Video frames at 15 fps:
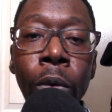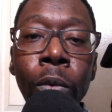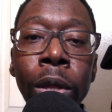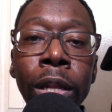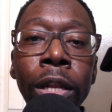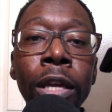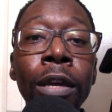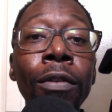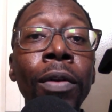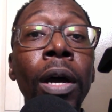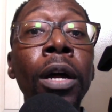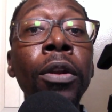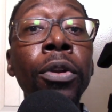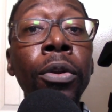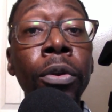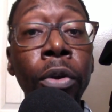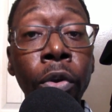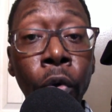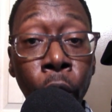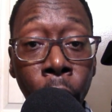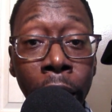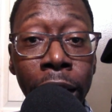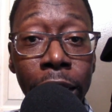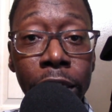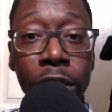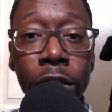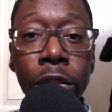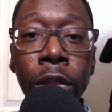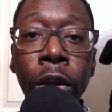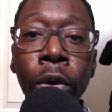We live under
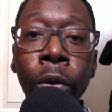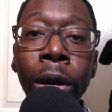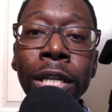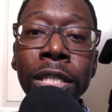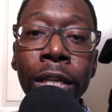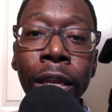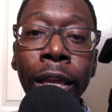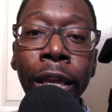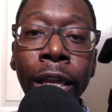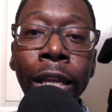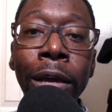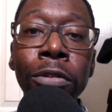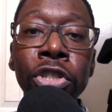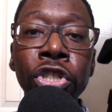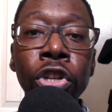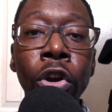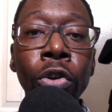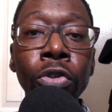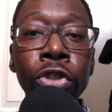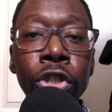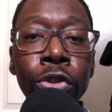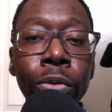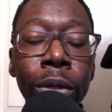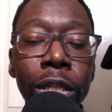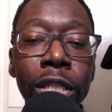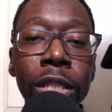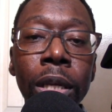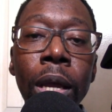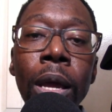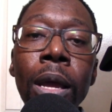grace, the grace again that was shown to us